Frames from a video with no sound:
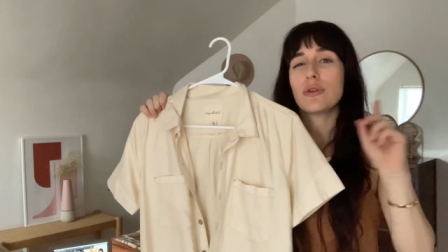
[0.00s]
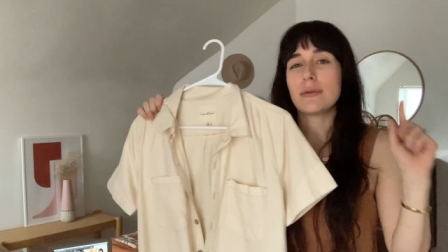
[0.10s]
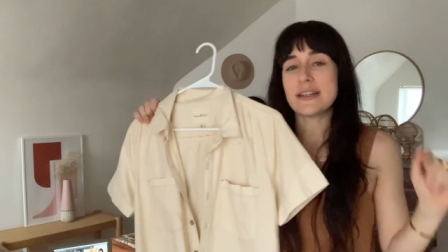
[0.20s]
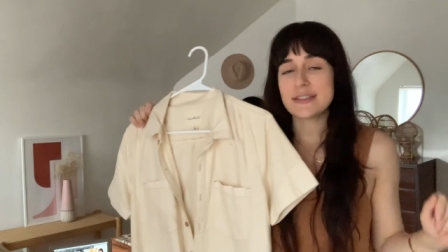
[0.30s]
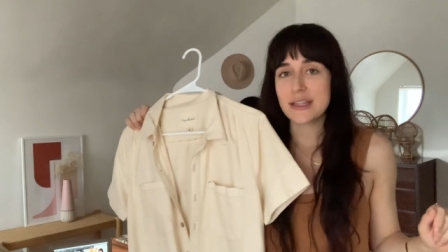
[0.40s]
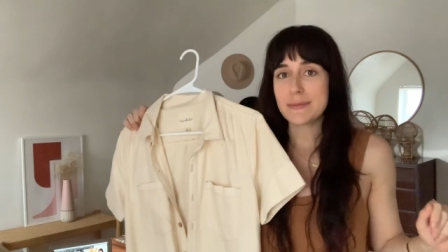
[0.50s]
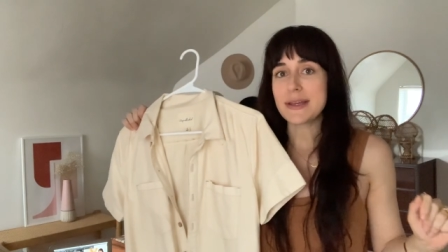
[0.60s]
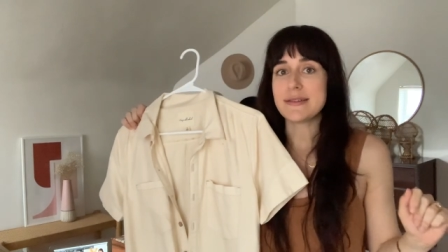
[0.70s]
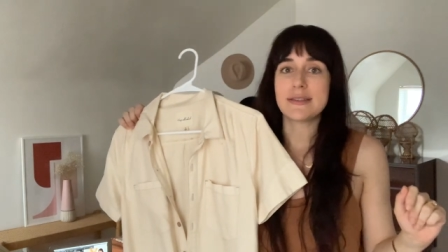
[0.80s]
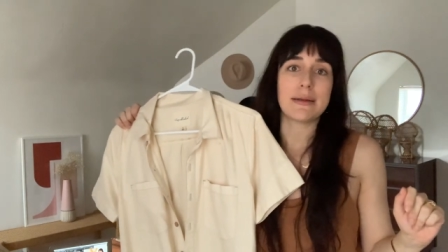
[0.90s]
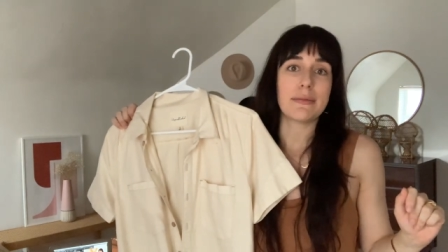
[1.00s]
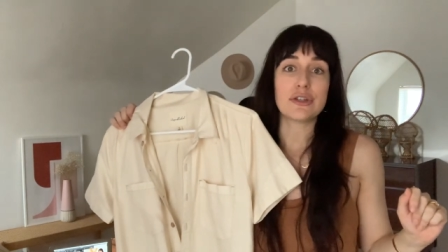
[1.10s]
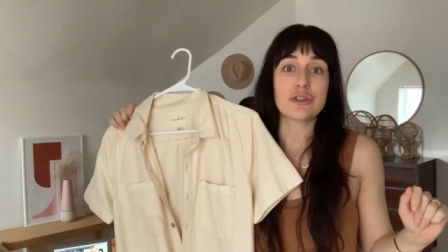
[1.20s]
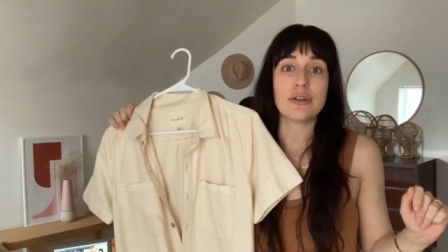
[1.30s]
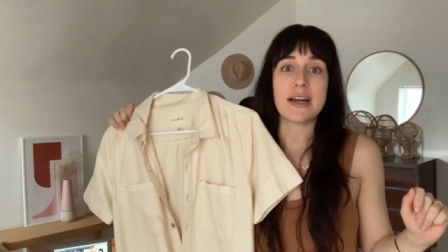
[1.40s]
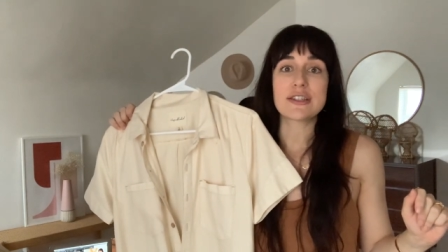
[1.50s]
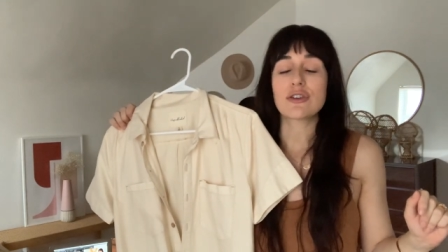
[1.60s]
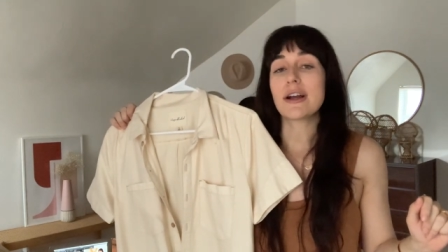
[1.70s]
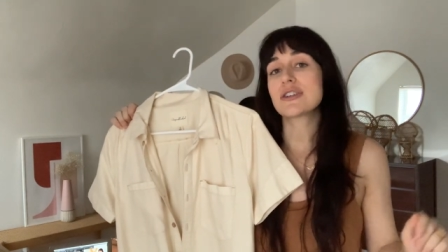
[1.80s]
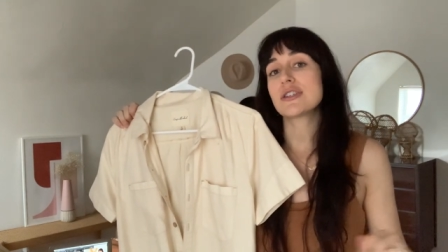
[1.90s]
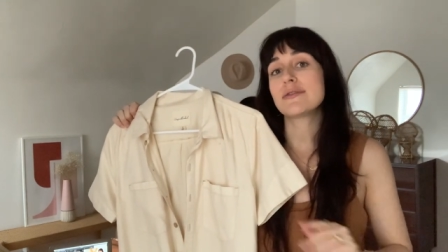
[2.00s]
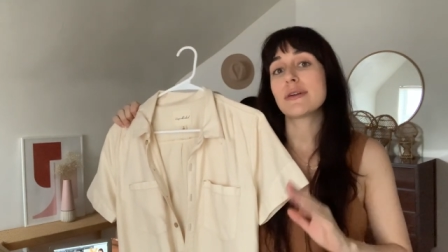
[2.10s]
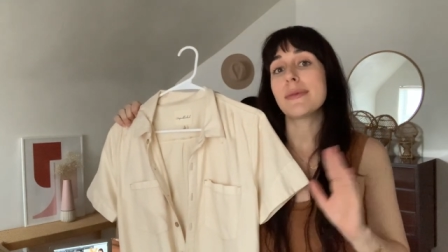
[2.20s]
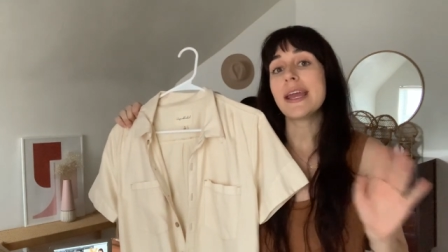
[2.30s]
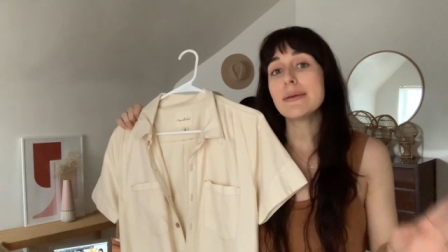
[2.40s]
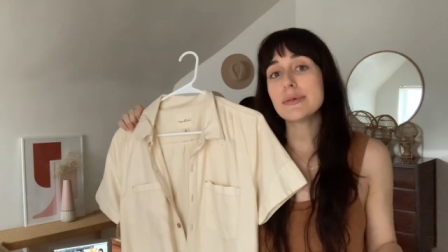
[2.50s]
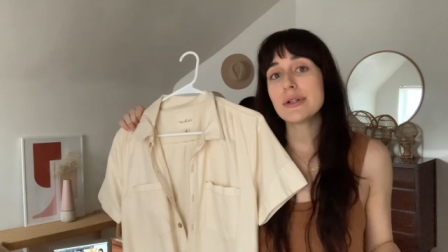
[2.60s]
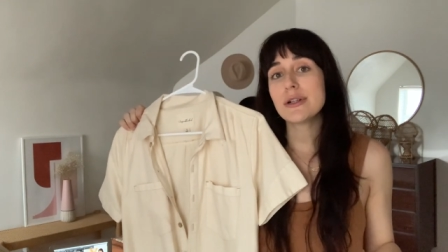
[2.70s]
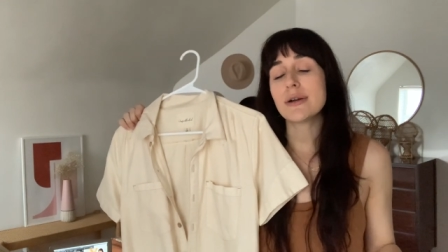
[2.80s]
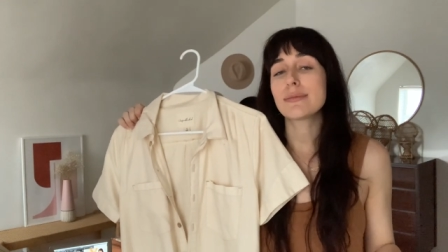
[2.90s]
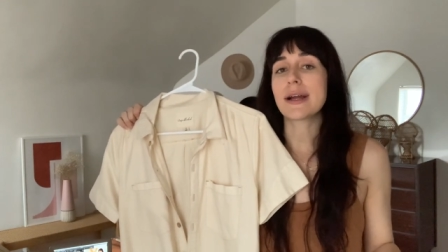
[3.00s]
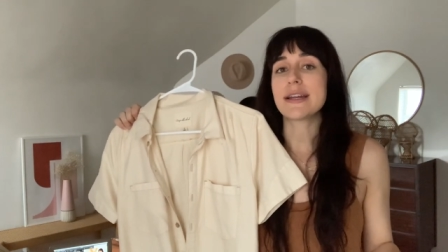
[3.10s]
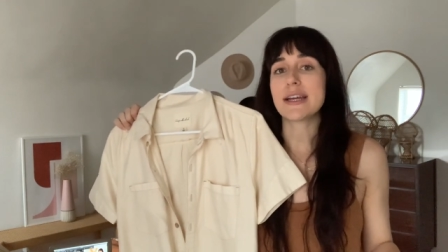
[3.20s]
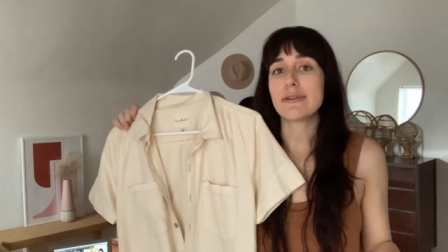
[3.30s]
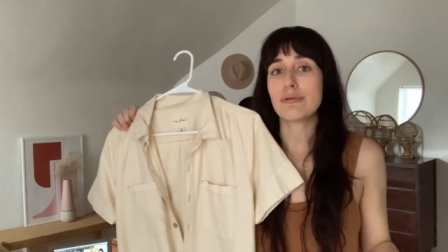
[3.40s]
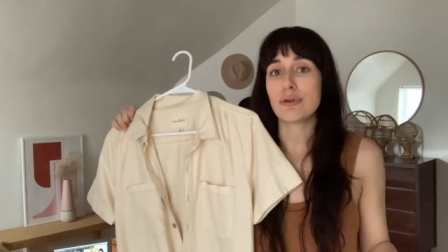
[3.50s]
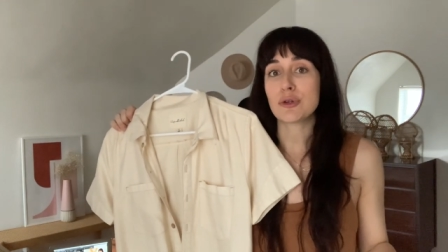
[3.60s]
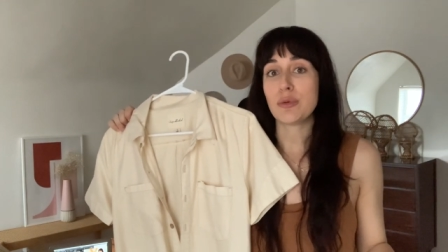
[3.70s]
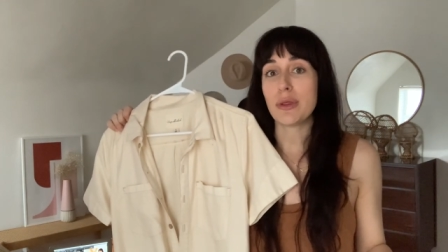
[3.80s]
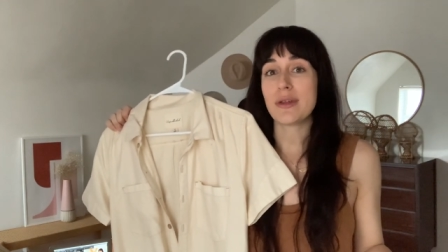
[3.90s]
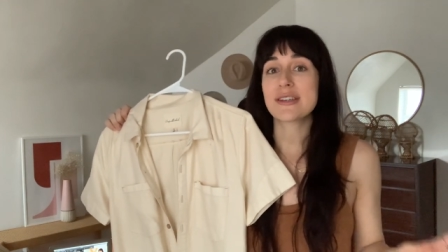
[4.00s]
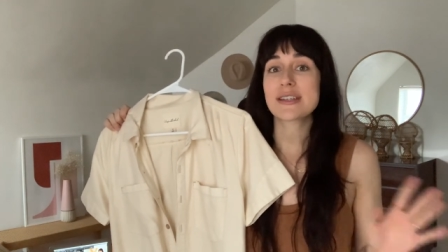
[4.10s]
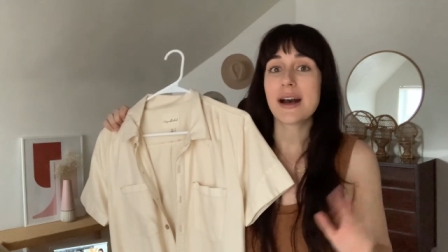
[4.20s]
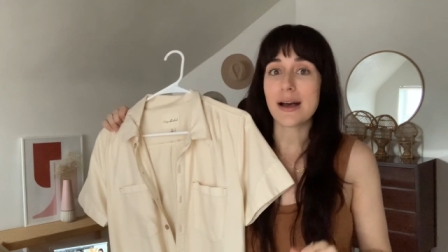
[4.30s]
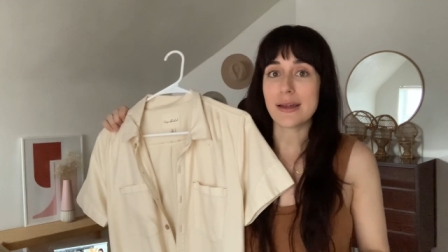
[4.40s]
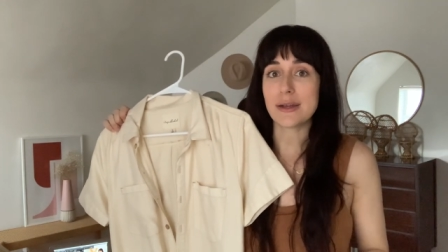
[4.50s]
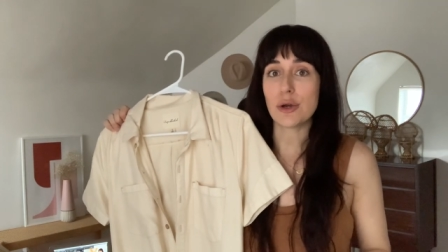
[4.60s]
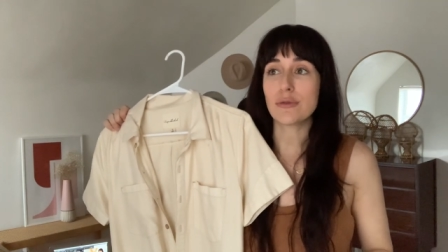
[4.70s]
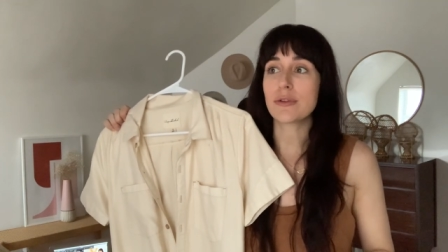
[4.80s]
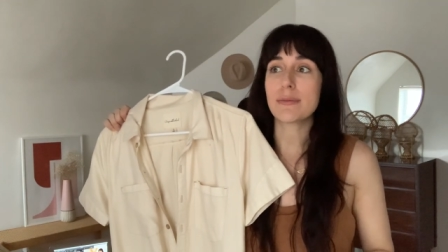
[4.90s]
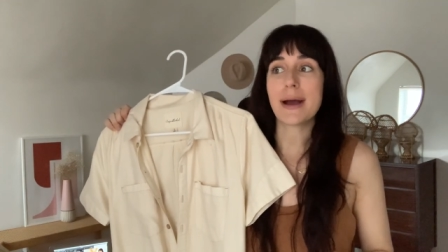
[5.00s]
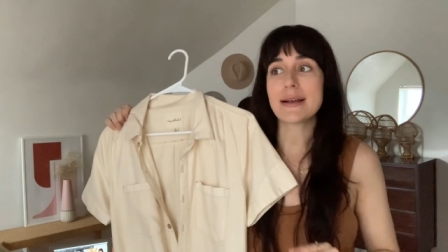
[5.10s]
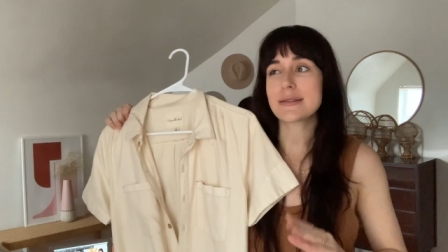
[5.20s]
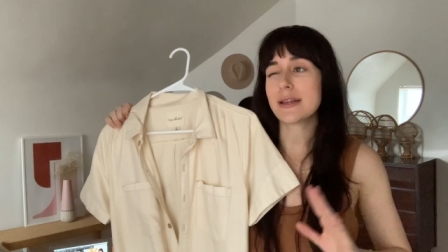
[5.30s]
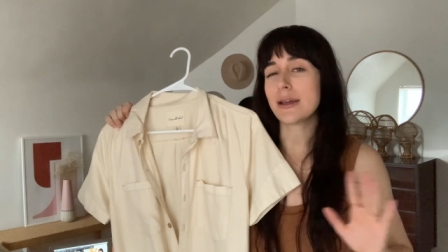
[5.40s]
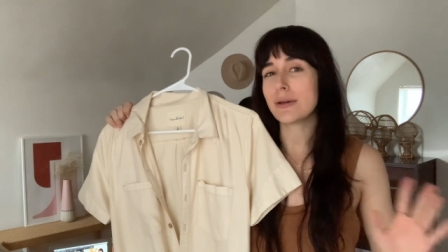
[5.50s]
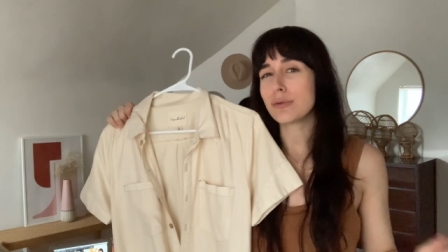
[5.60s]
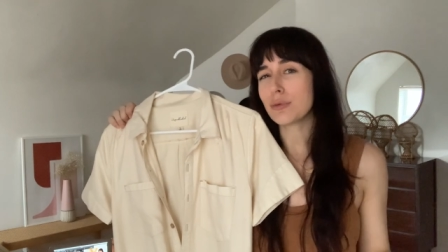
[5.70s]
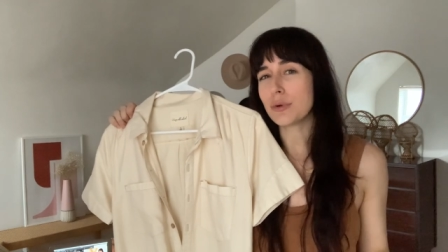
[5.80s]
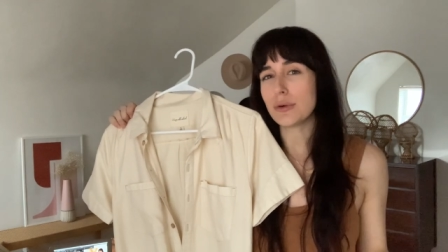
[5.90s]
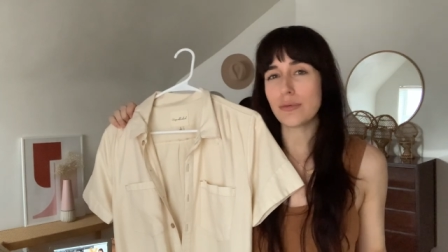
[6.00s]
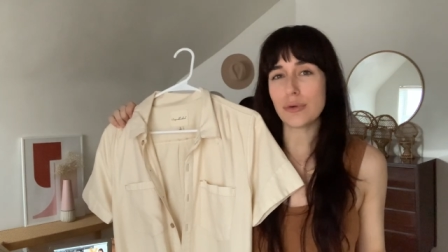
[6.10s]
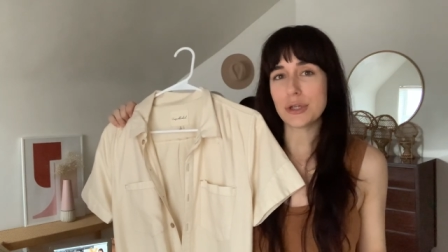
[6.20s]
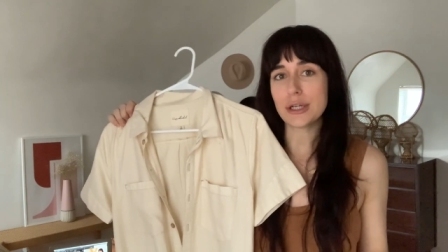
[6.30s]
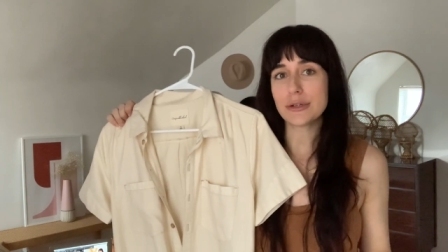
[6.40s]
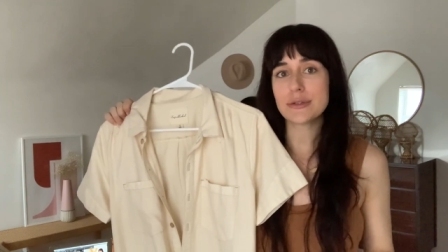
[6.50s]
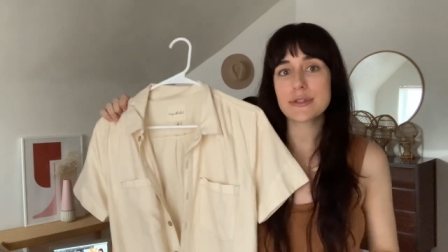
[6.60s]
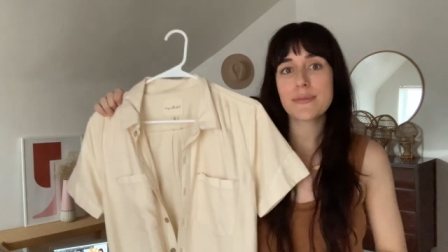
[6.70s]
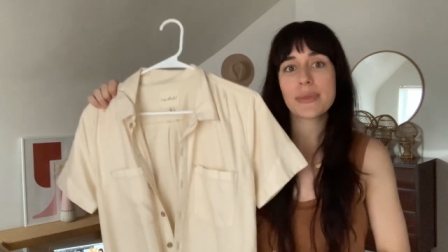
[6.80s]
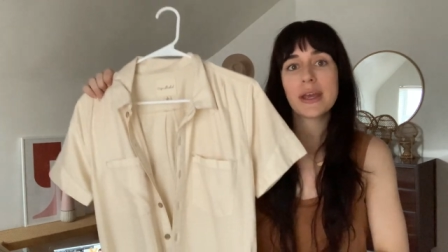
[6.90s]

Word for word: The rest of the pieces I'm gonna show you guys are actually from Able, a brand I've worked with a ton over the past like three or four years.